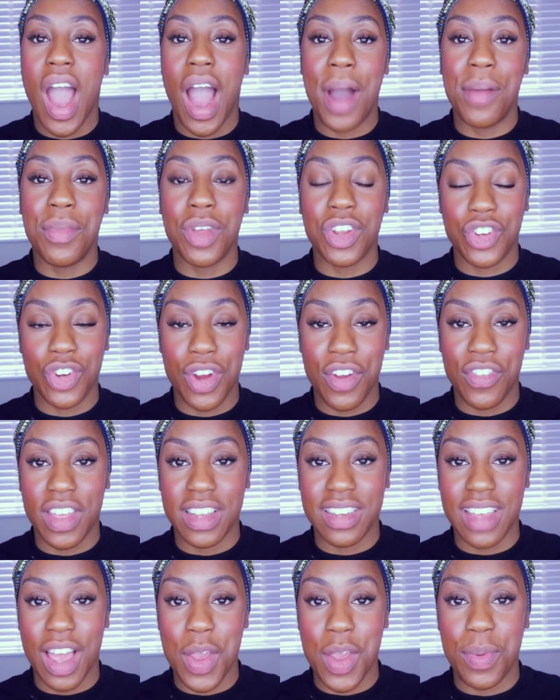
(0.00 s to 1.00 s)
I'm not sure if
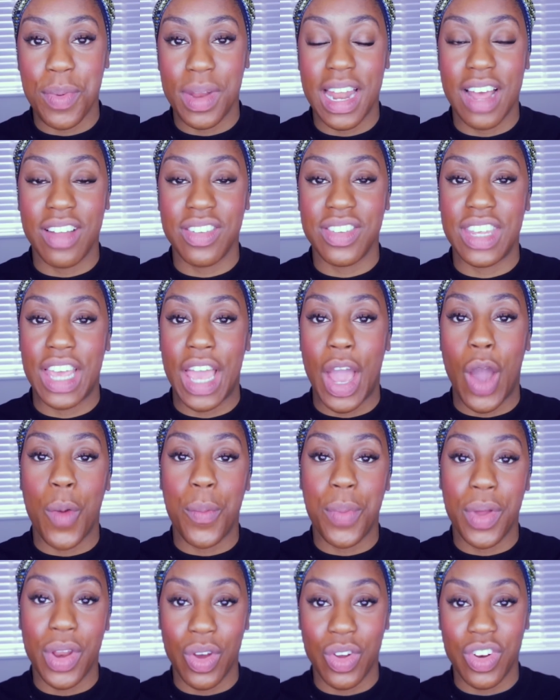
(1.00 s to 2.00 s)
that's pronounce it.
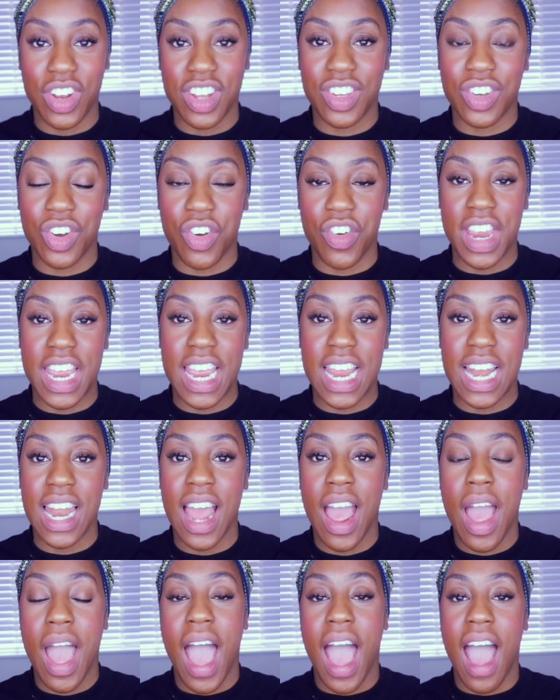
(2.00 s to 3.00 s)
I'll put it on the
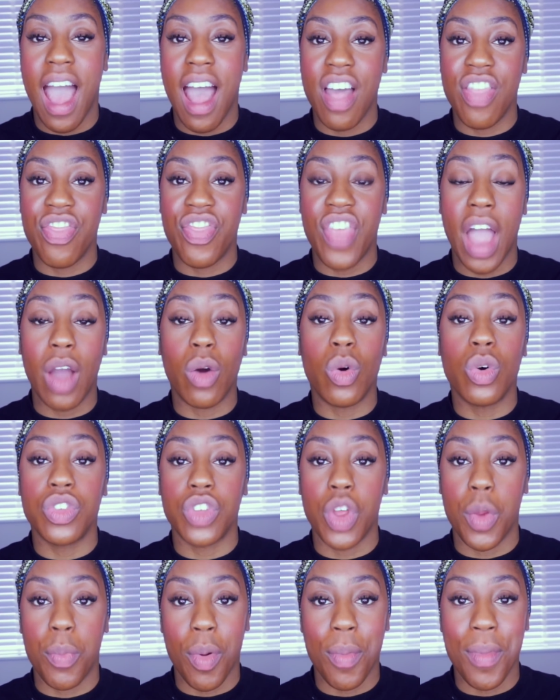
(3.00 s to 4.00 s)
screen, and that
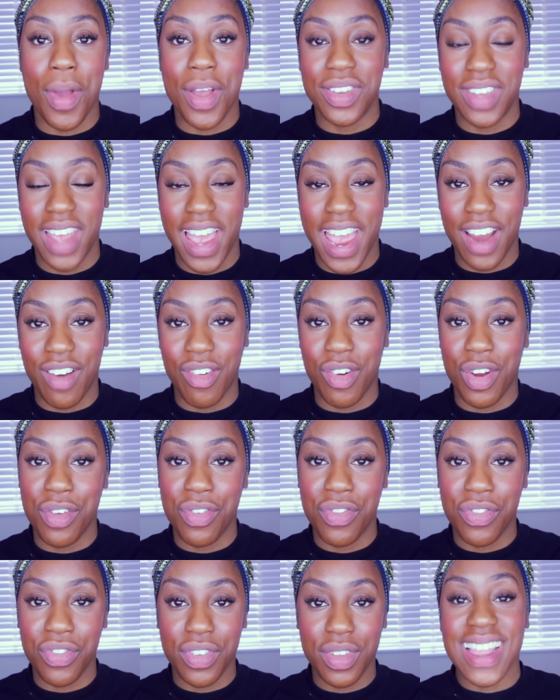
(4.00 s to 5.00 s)
also promotes hair
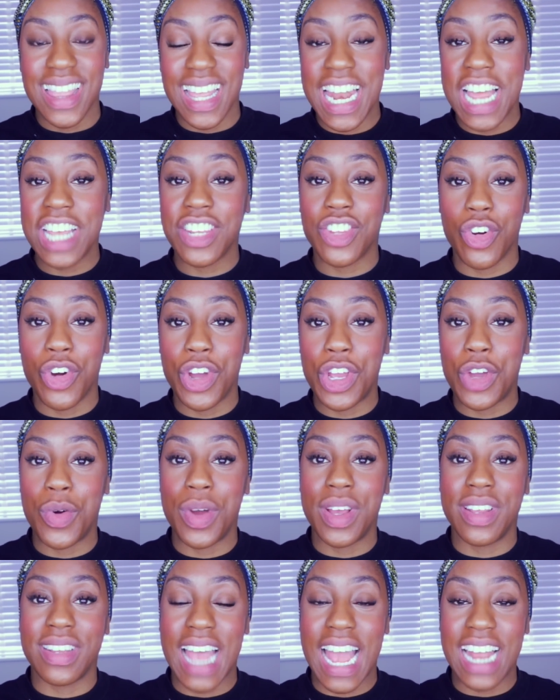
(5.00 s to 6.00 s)
growth. The next
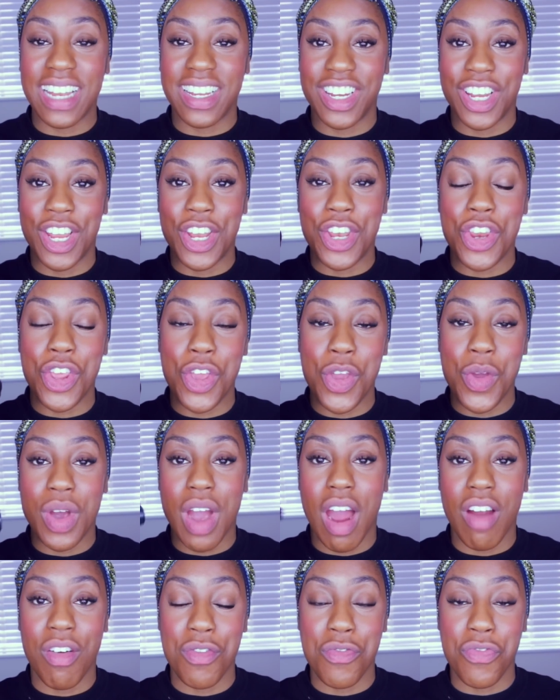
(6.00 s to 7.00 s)
oil is actually a new
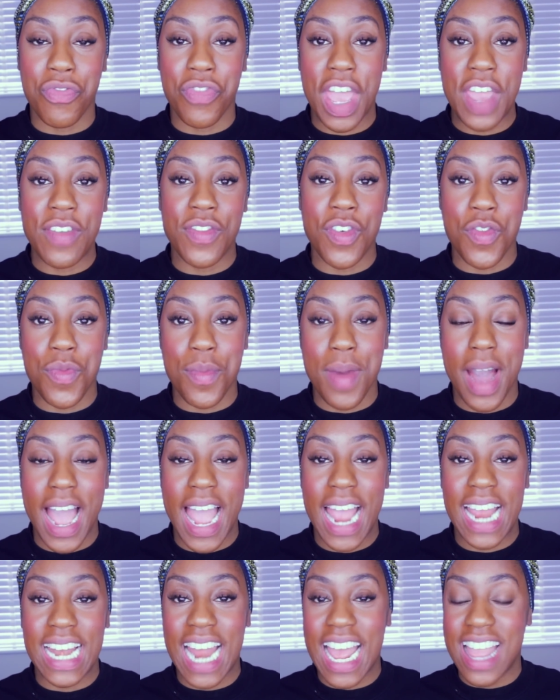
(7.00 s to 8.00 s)
current fave of
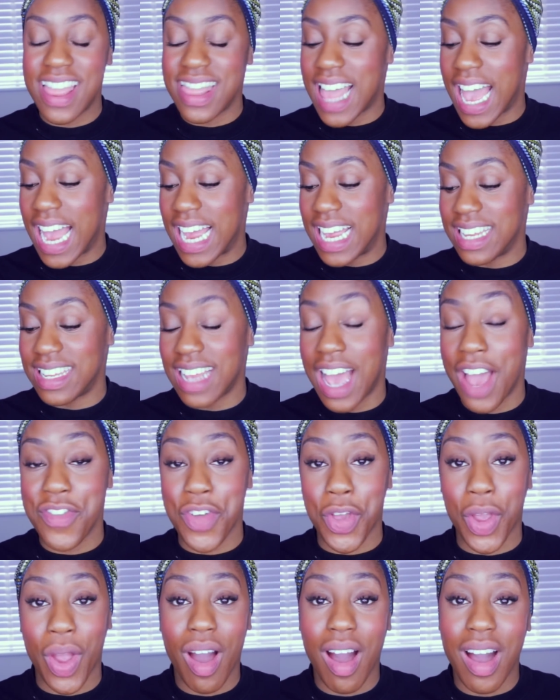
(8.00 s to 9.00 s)
mine, and that is
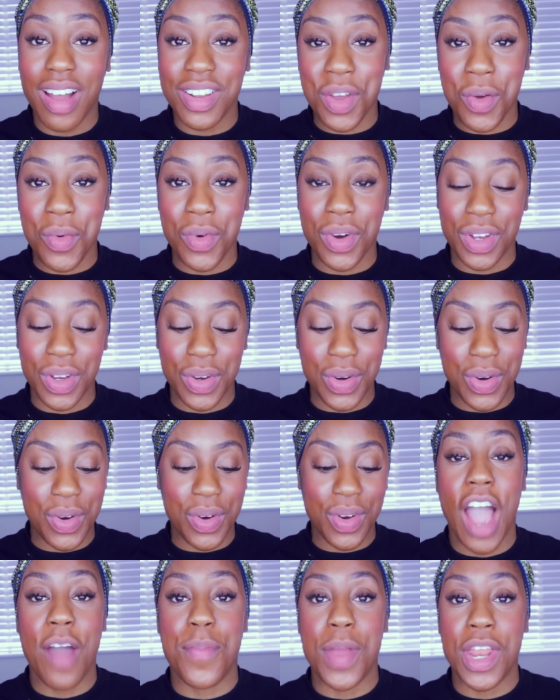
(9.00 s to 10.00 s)
avocado
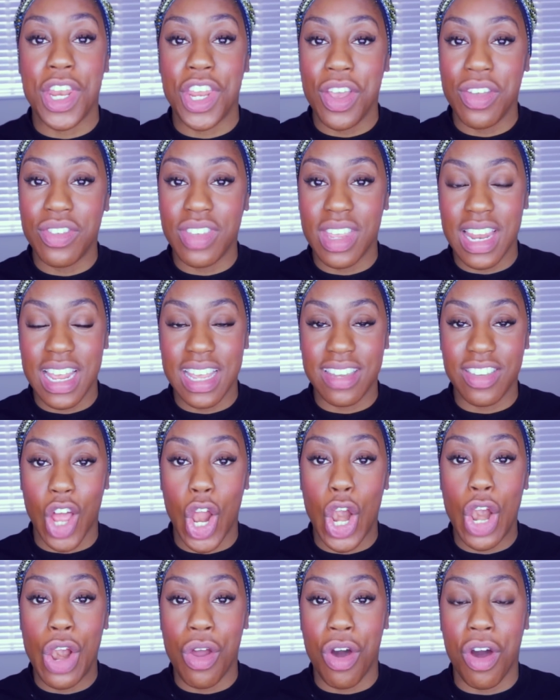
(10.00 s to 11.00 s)
oil. I've been using this
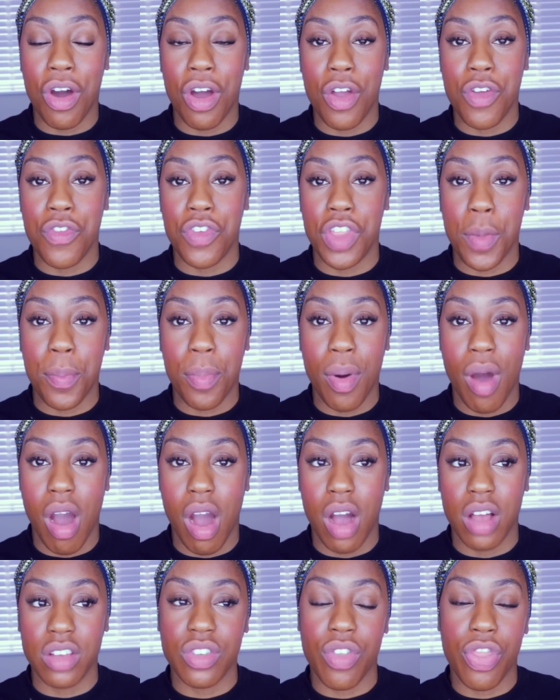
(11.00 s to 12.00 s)
a lot over the
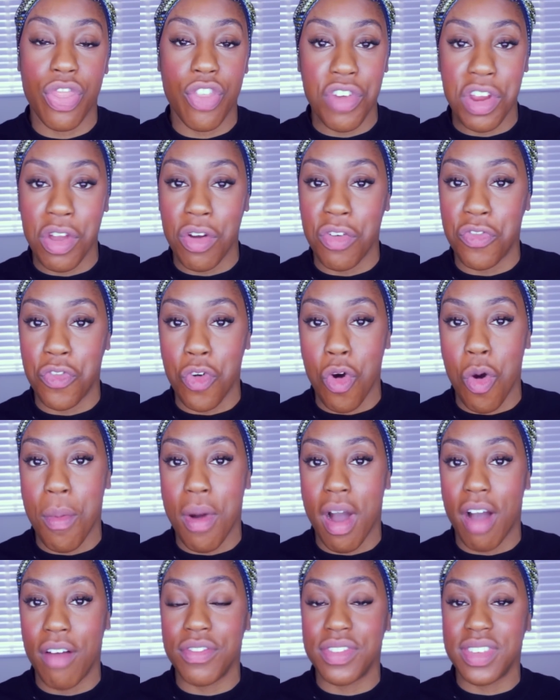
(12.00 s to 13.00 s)
past 3 or 4
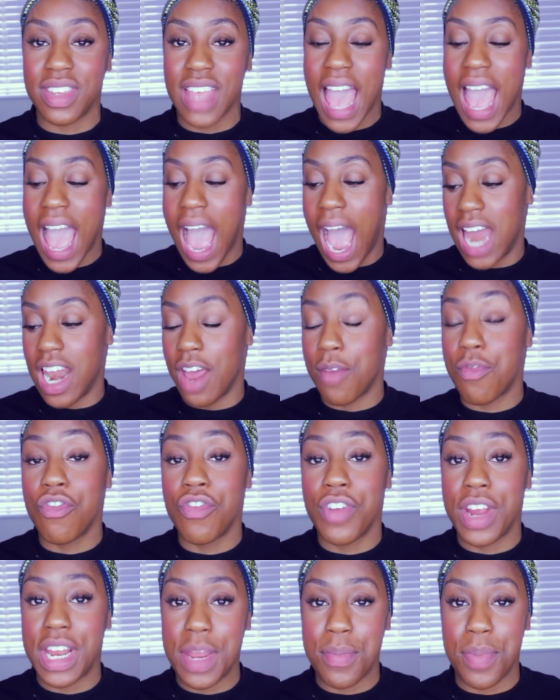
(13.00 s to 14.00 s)
months, and
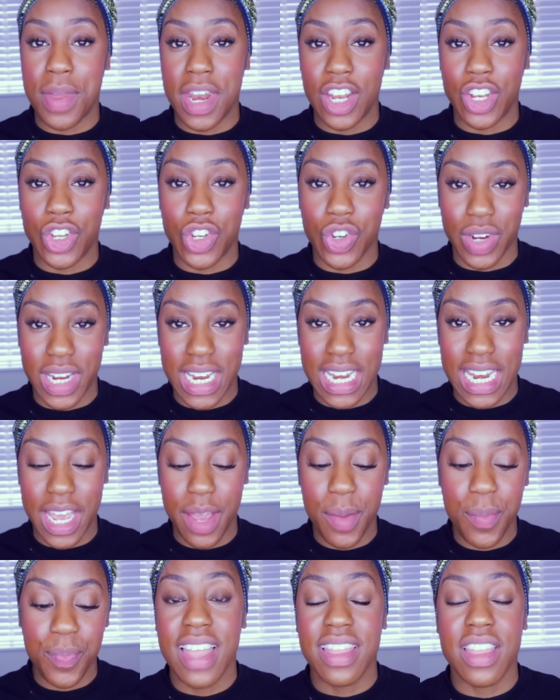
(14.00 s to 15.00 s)
I've really been enjoying
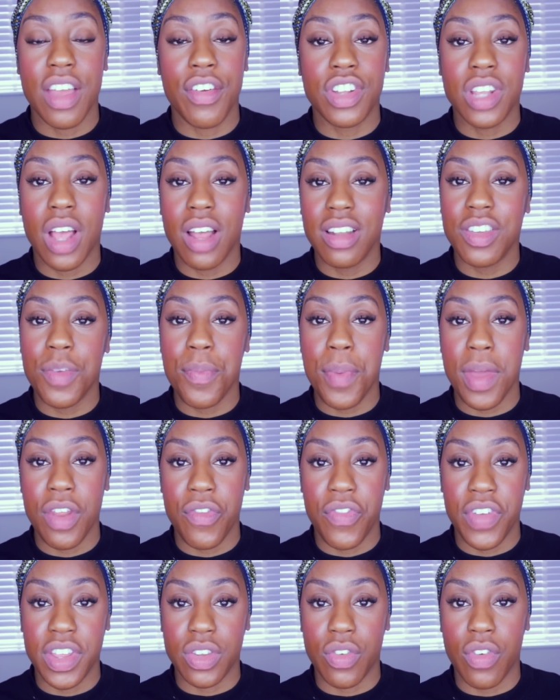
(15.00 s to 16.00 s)
it. There are tons of
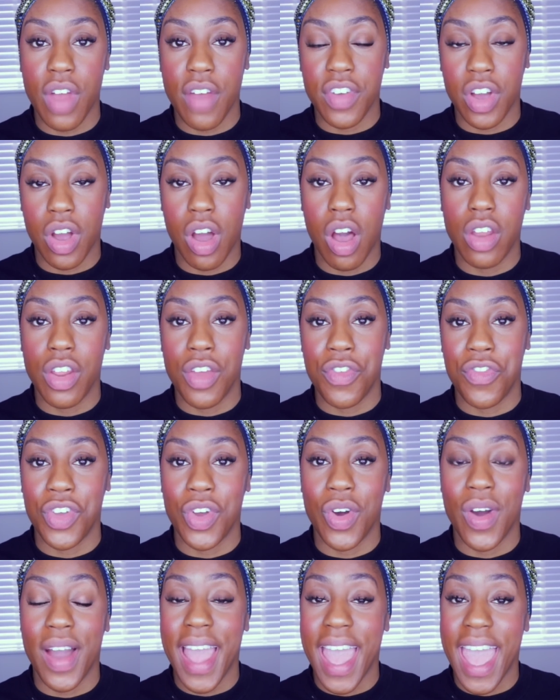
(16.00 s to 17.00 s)
benefits of avocado for
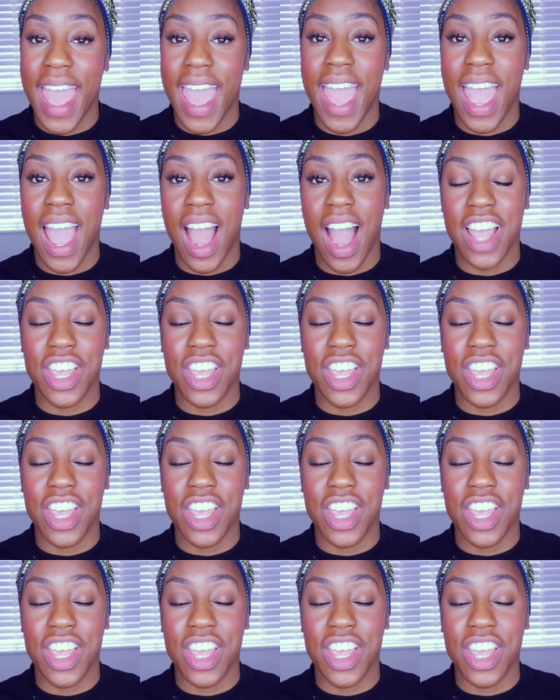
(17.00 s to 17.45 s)
your hair.